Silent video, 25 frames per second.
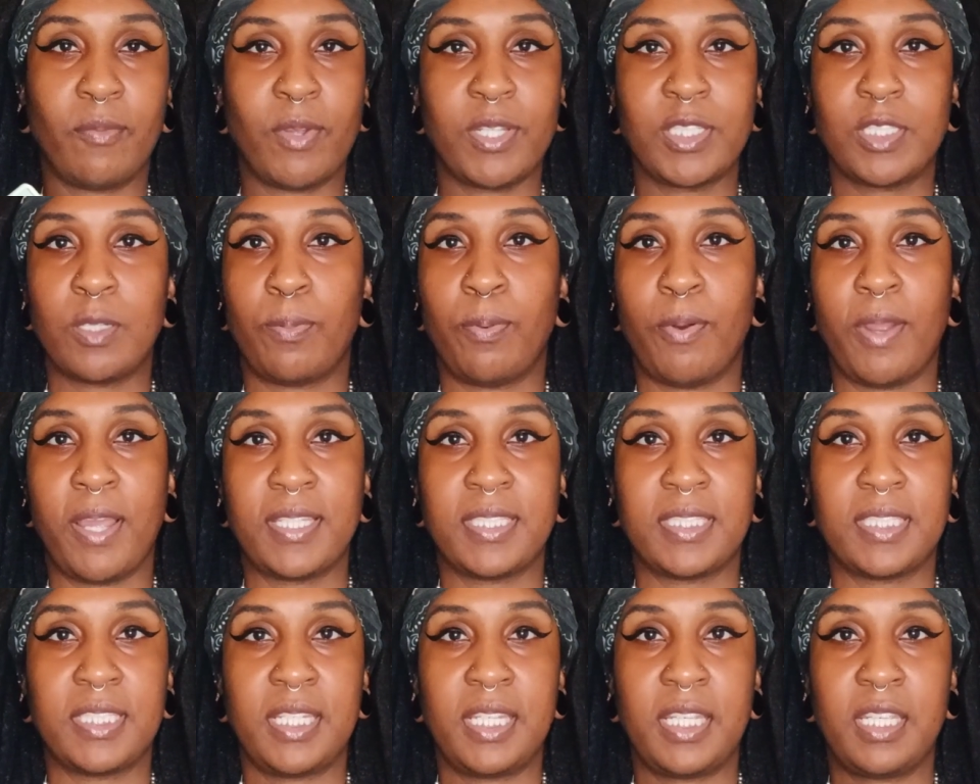
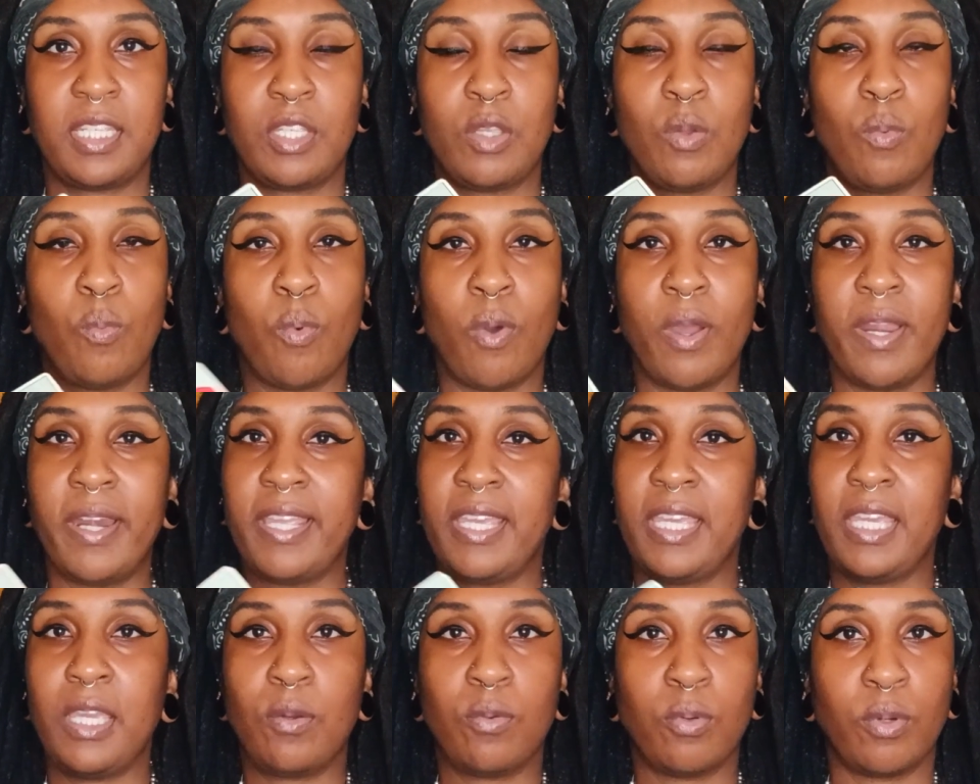reciprocity. You
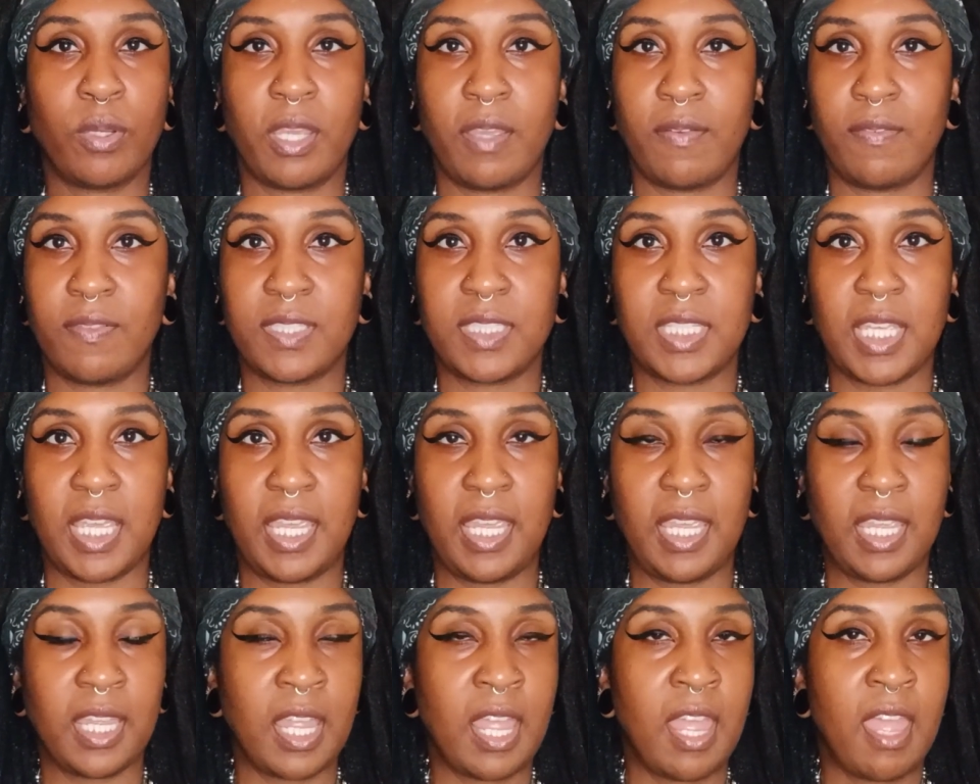wanted equal give and
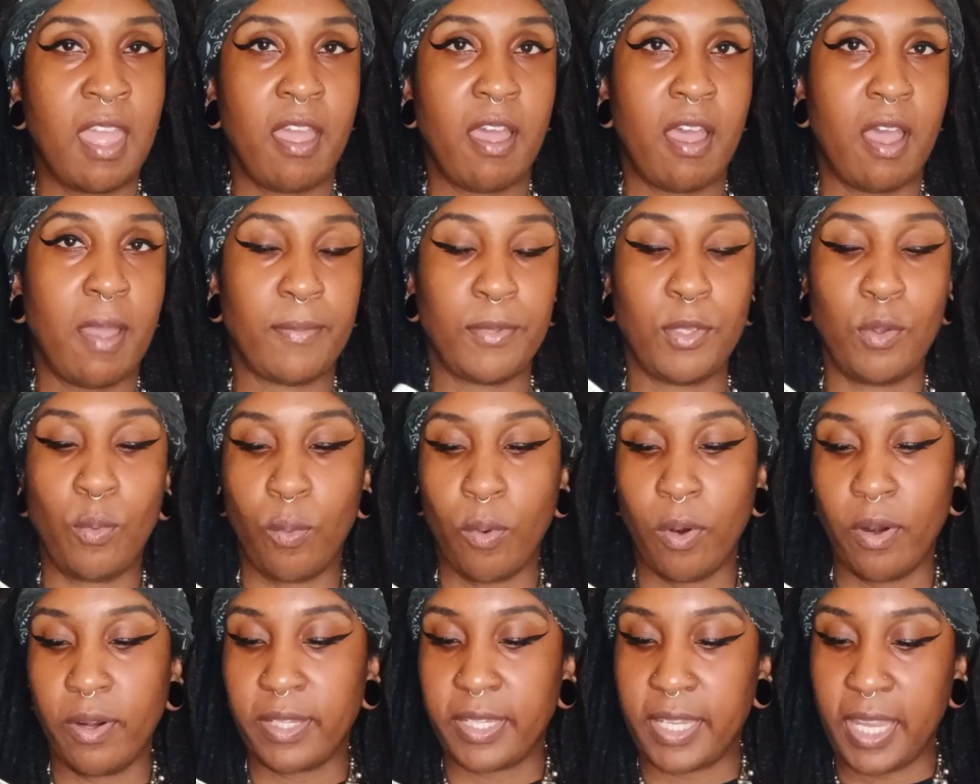take. You
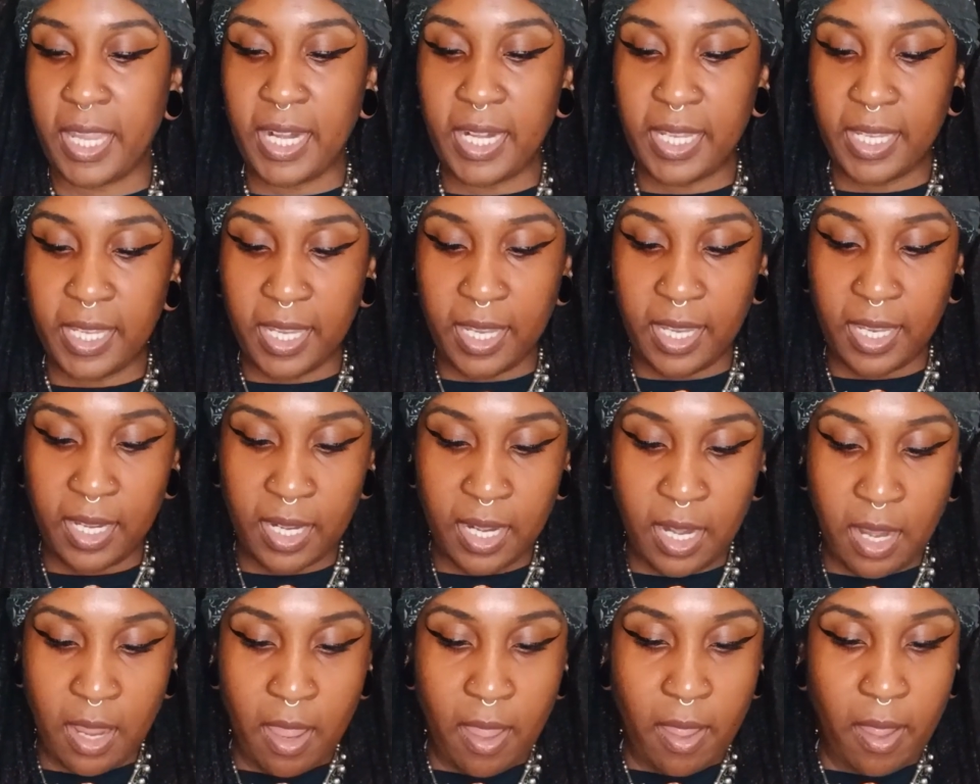weren't getting it.
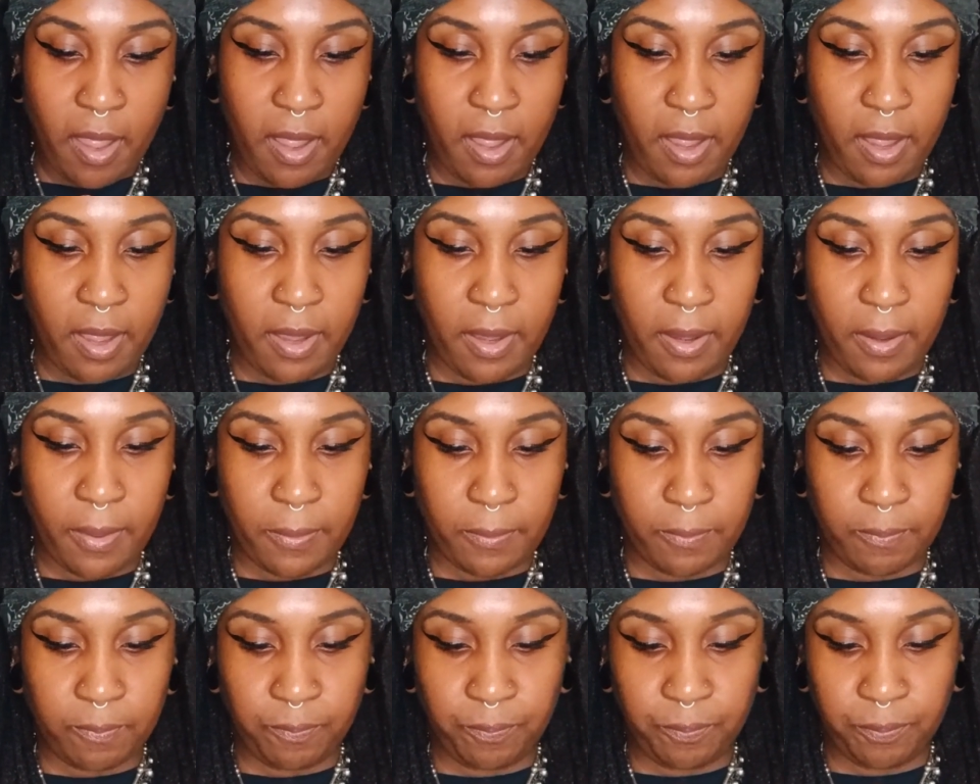
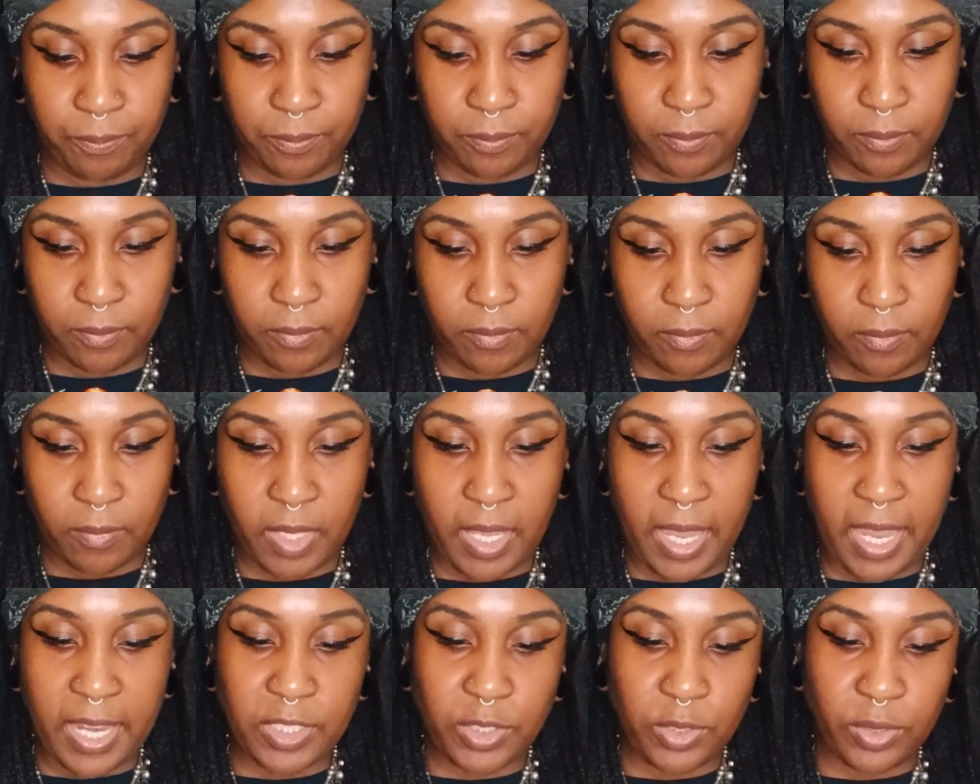
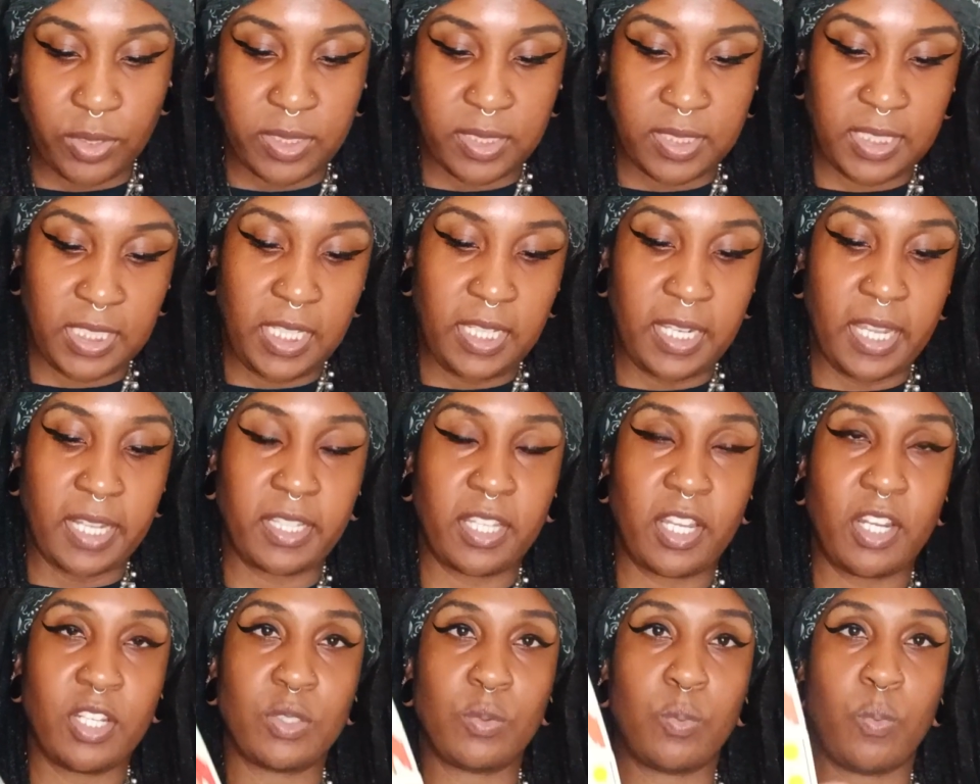As you can see,
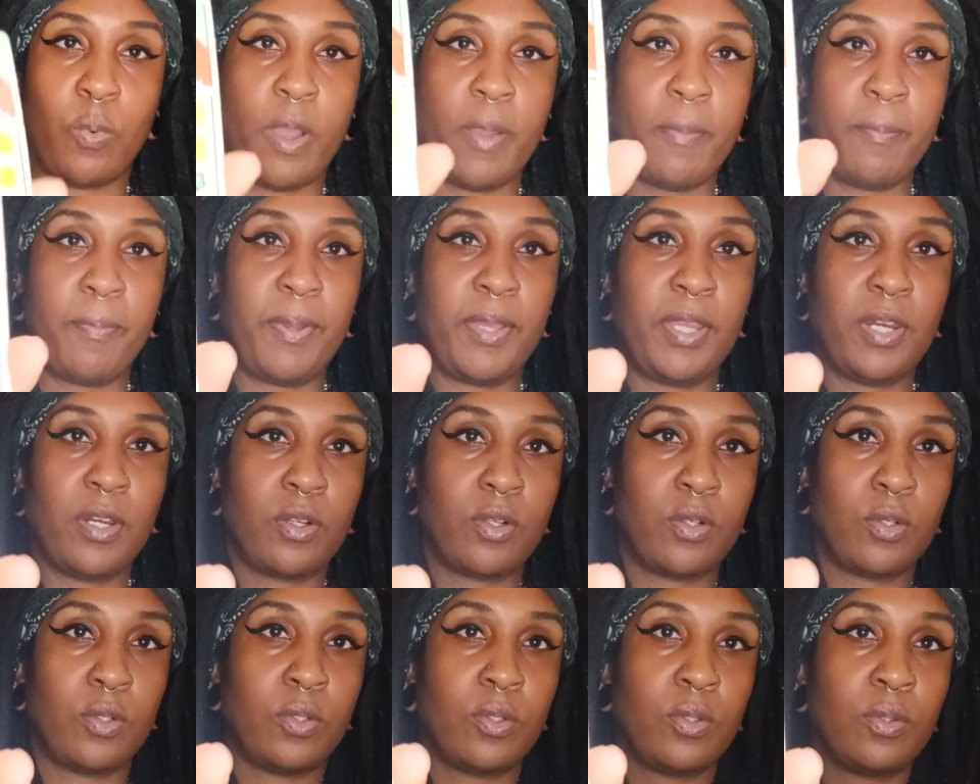like there's one
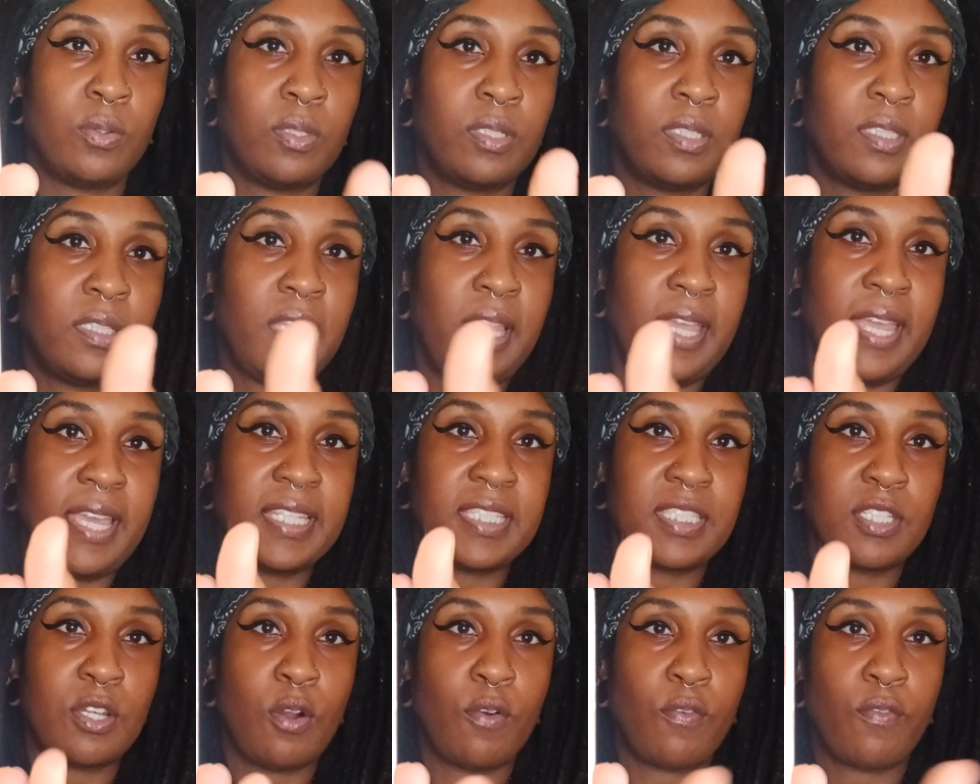pentacle
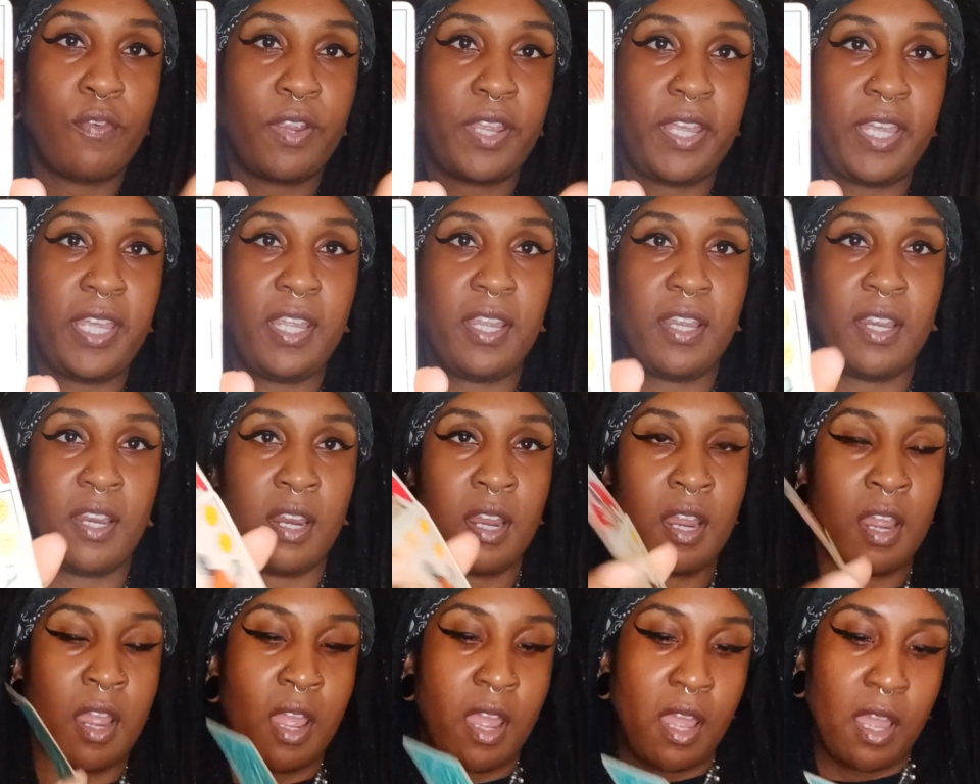less over
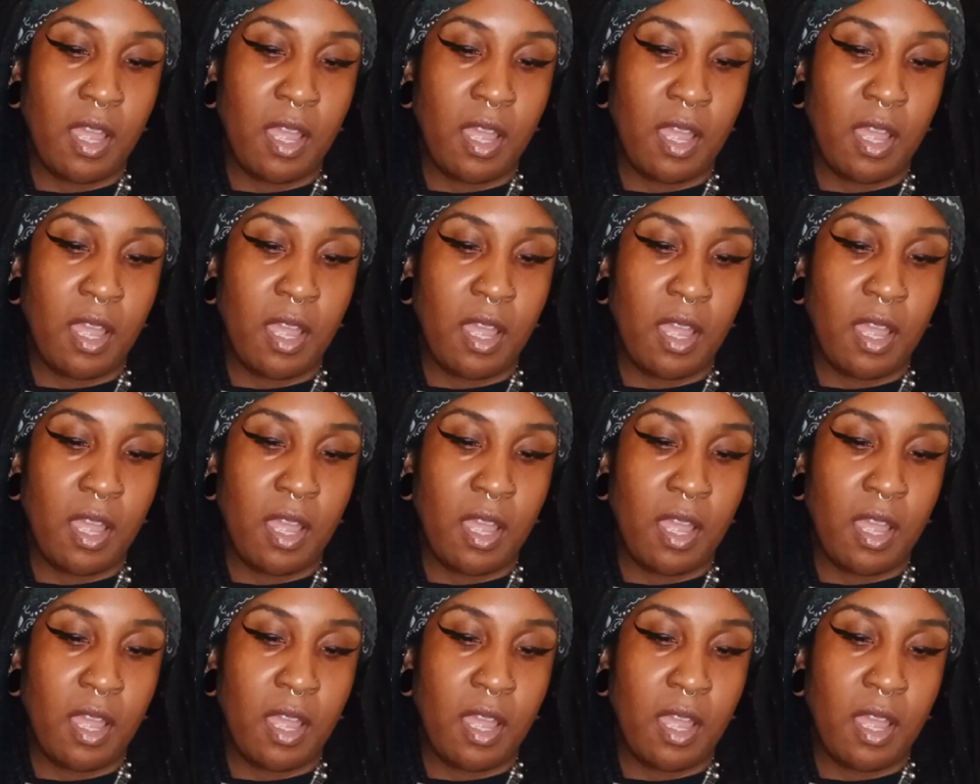here.